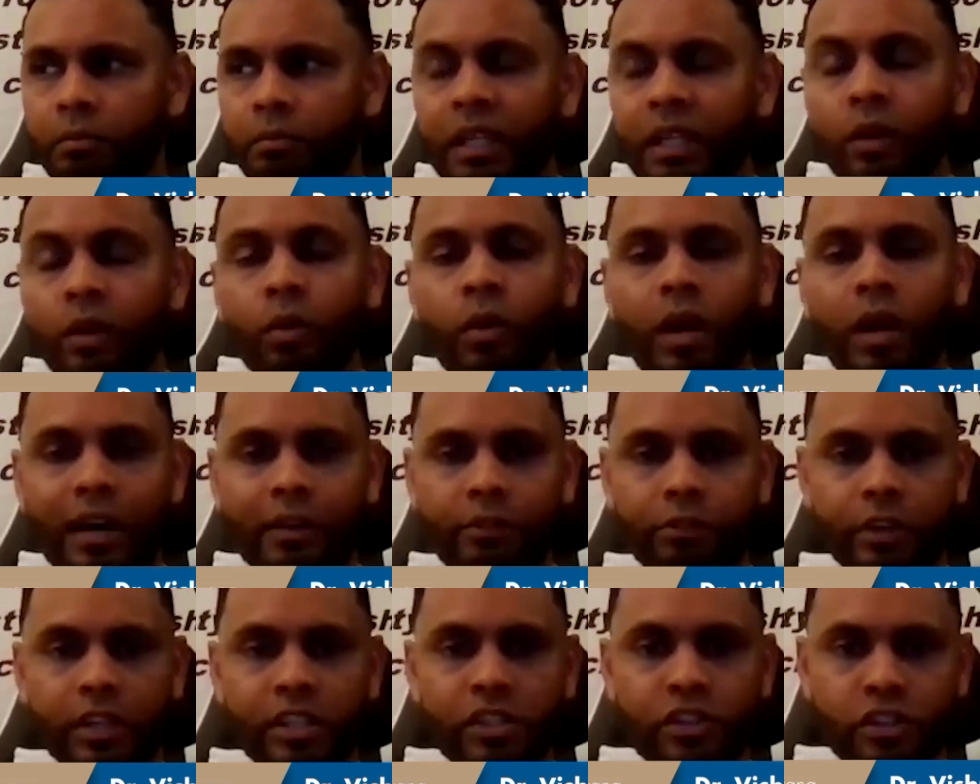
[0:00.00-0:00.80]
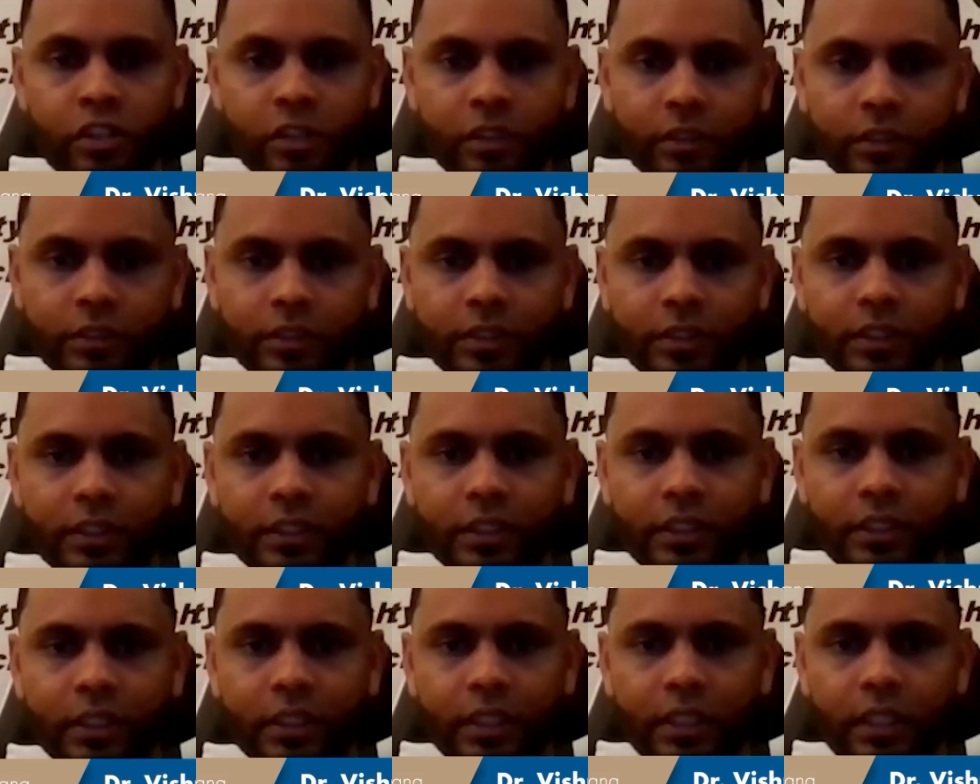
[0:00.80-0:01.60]
below average,
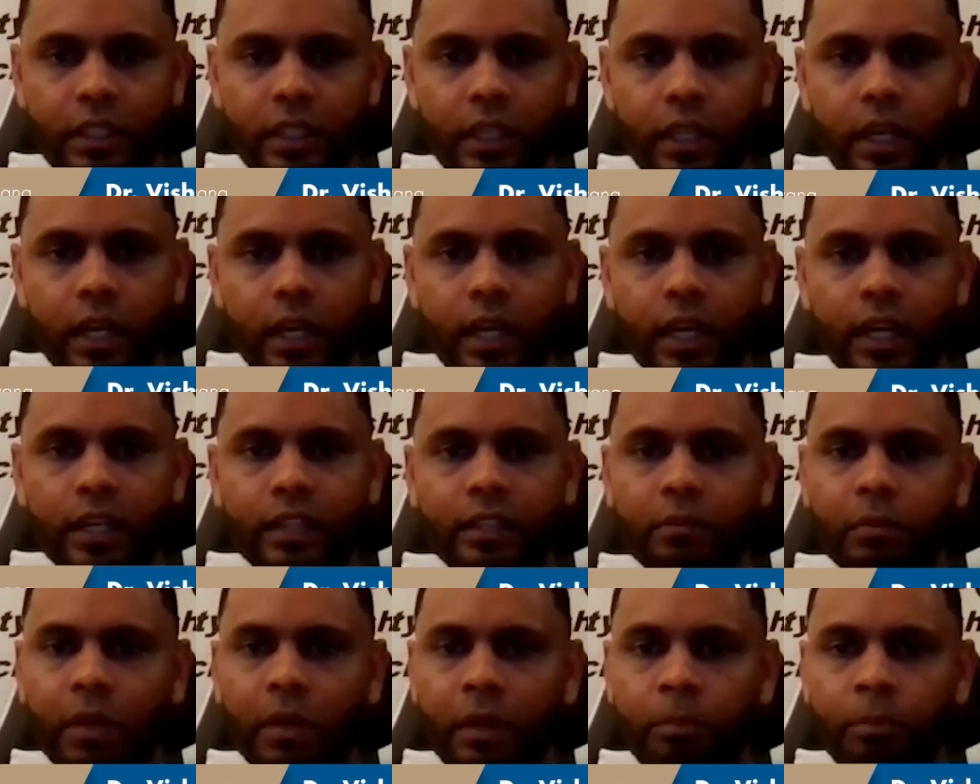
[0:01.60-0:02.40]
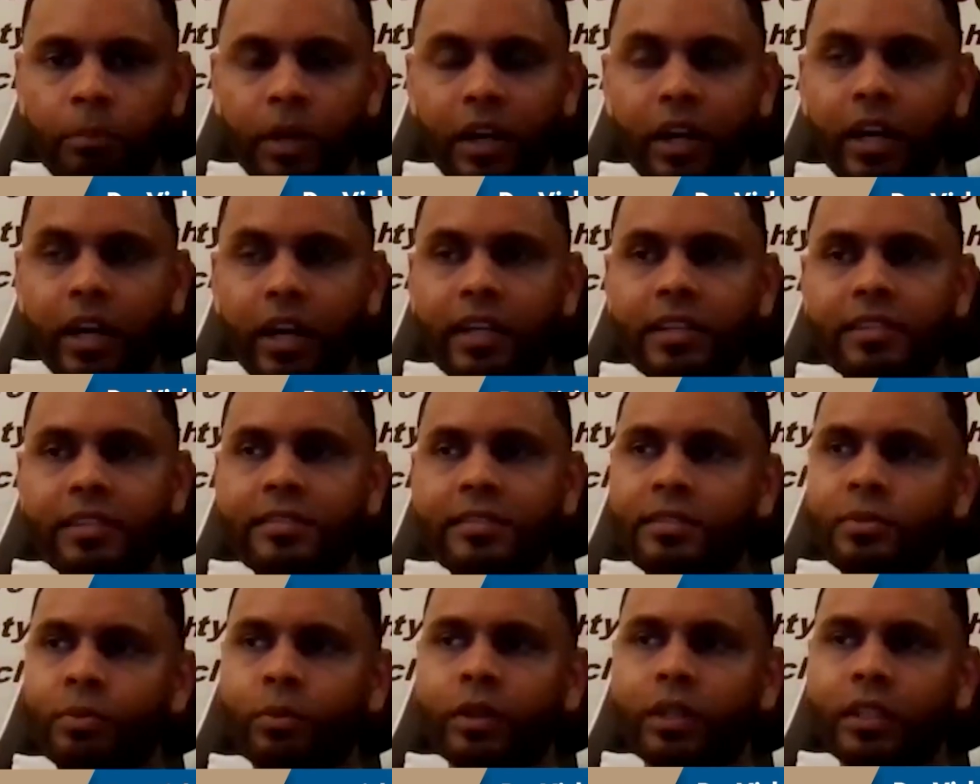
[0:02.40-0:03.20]
and my
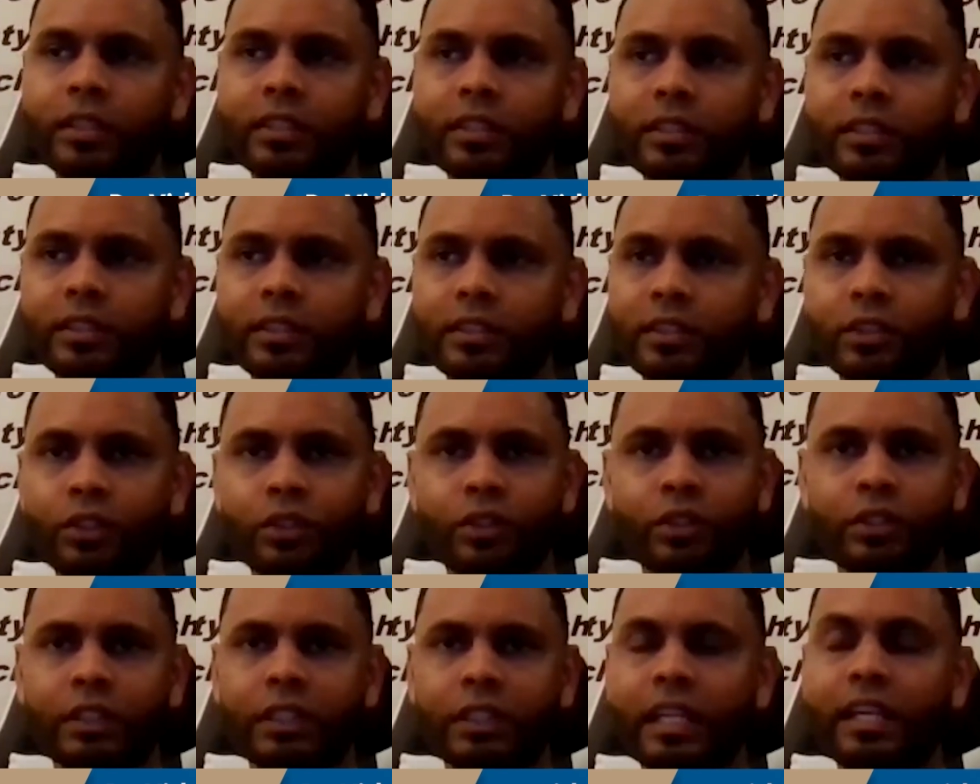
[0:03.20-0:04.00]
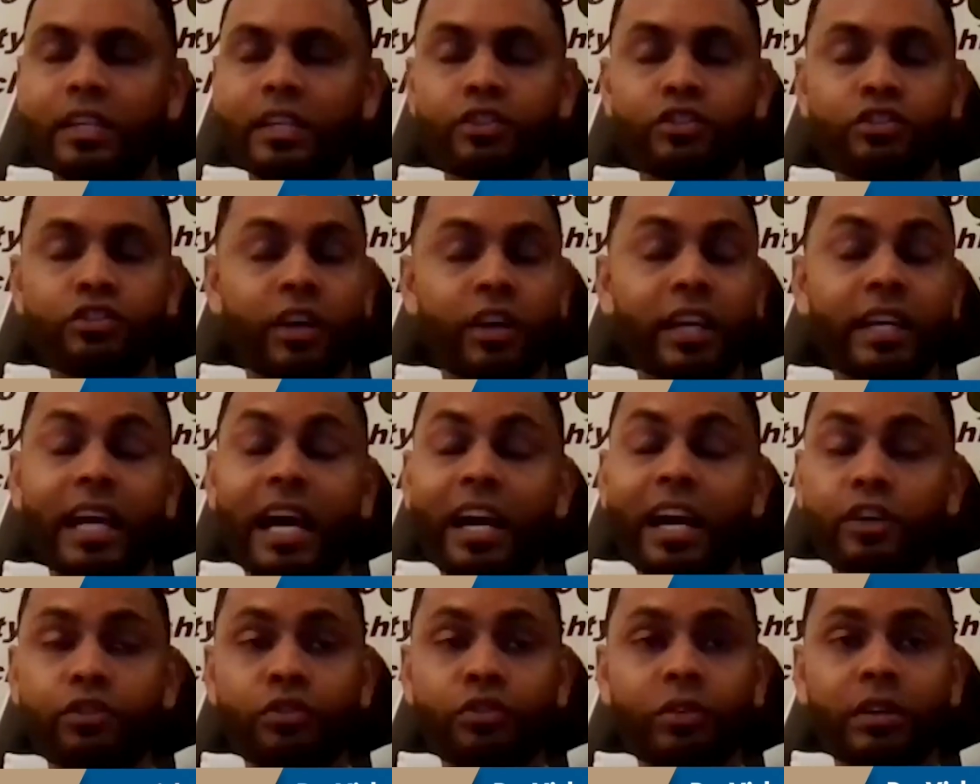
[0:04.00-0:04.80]
parents they try
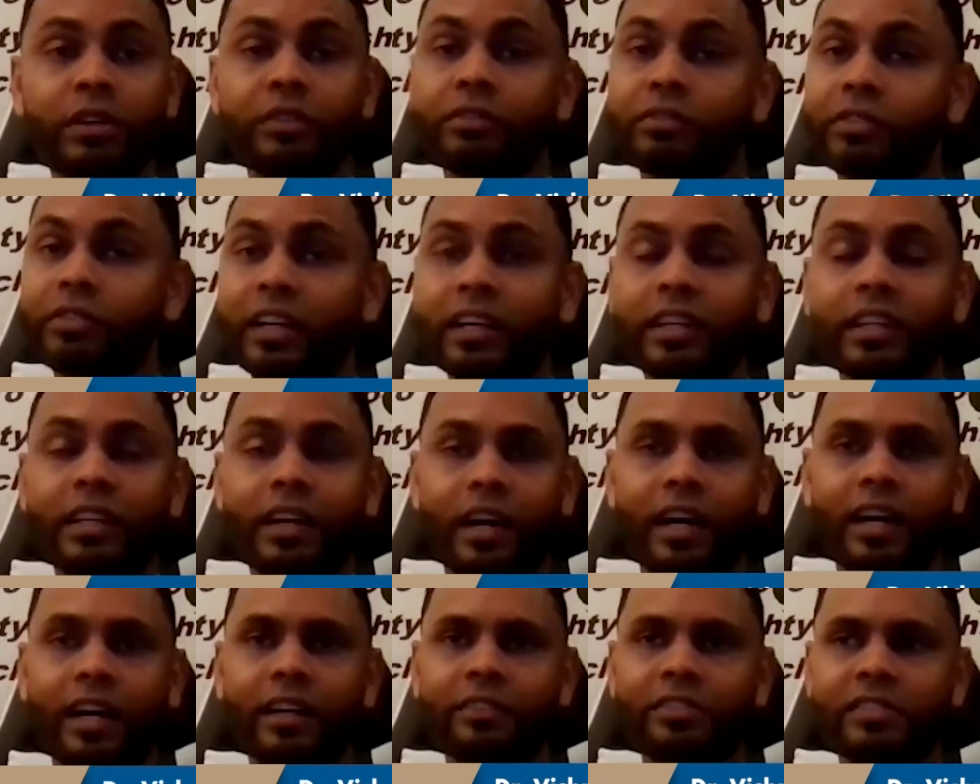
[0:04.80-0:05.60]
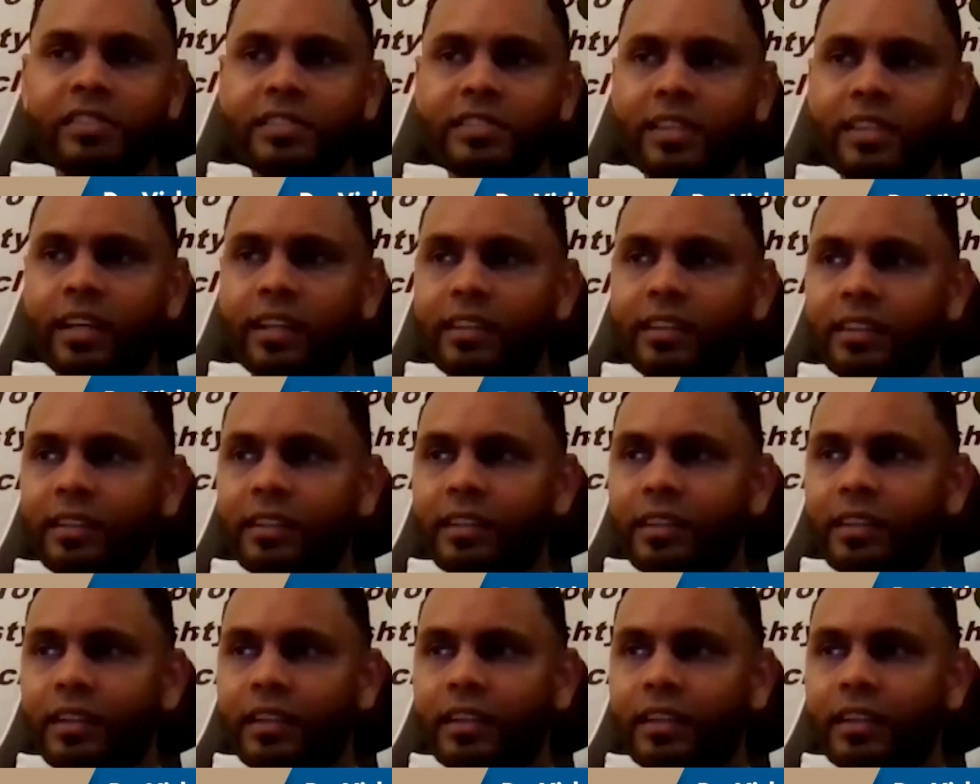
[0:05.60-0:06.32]
actually very hard to send.